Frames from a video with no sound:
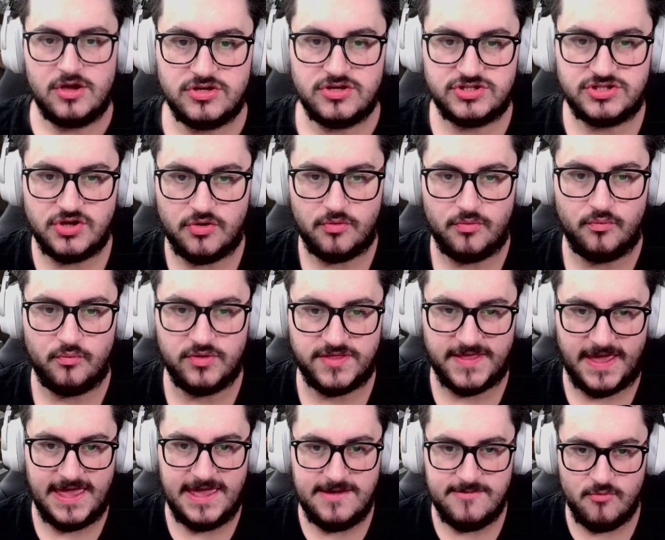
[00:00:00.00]
So, with
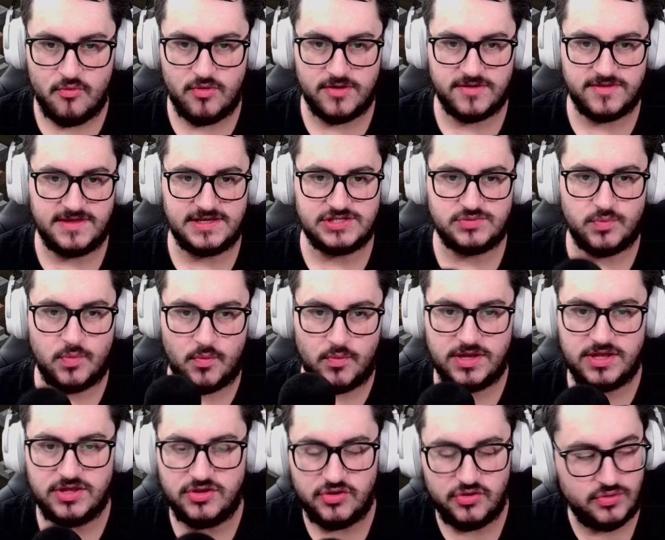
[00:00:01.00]
8 more of these, what we
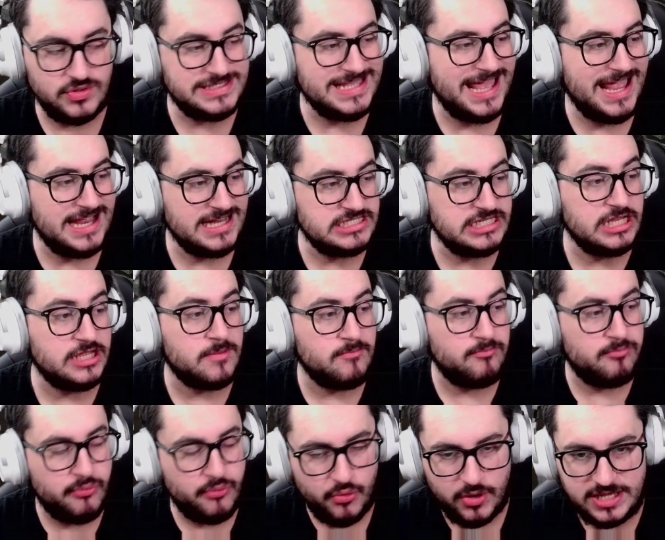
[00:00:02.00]
can do is actually
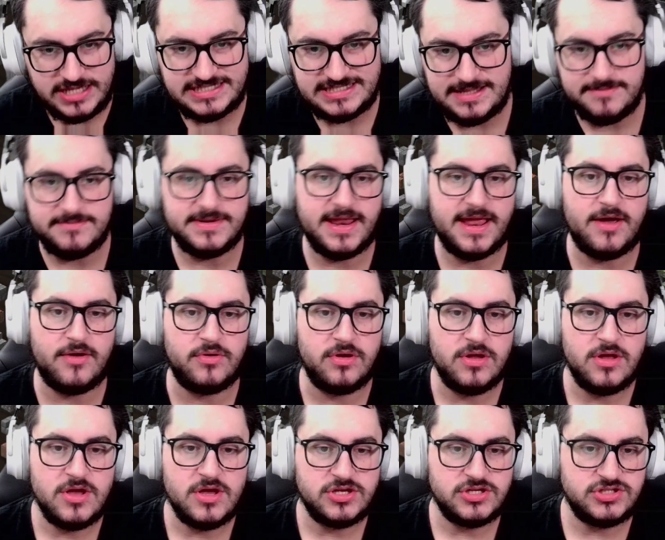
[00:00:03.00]
compress them down.
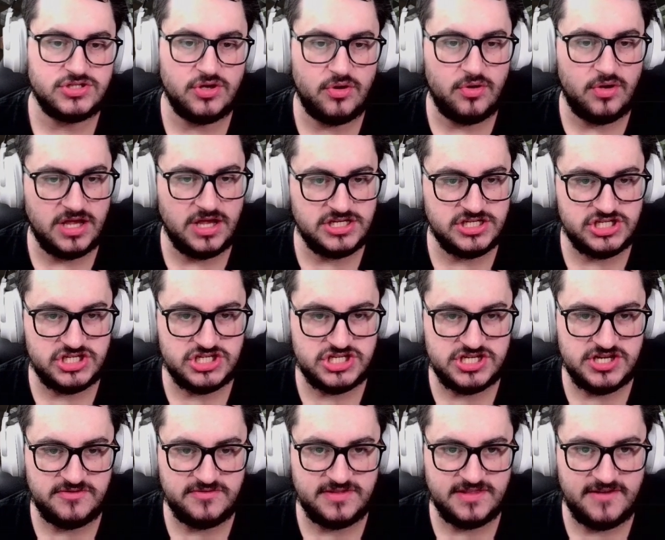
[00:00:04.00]
So, I just
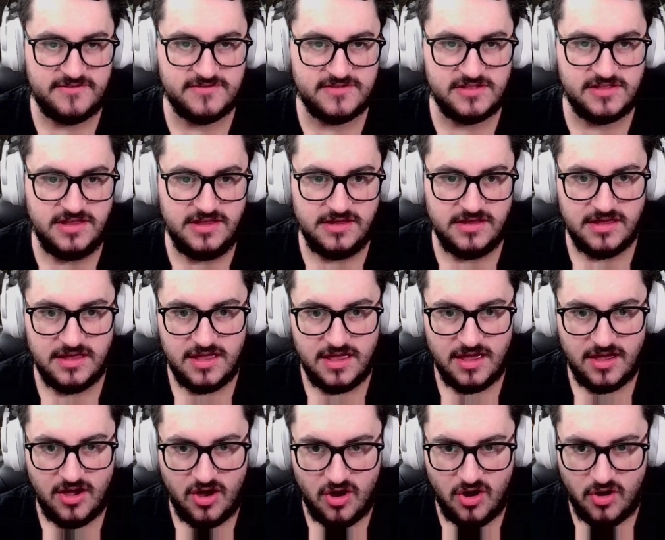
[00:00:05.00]
shift left click,
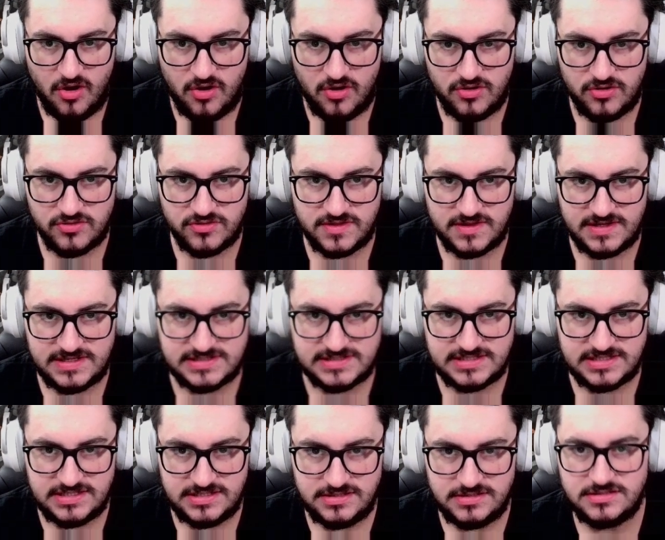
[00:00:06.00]
all these
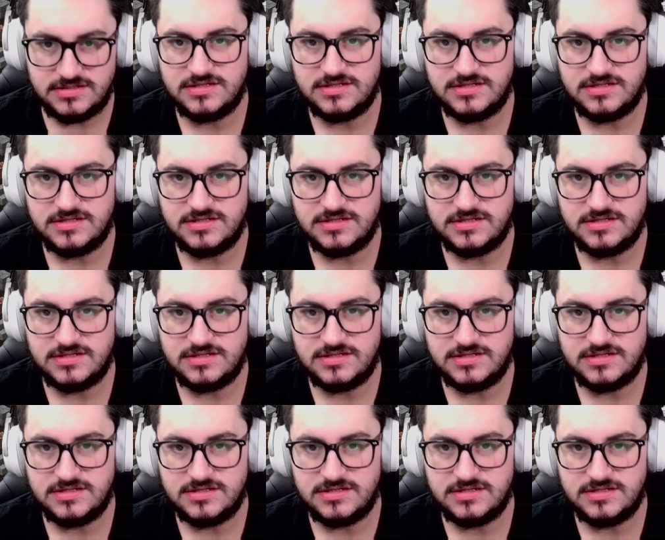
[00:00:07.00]
in,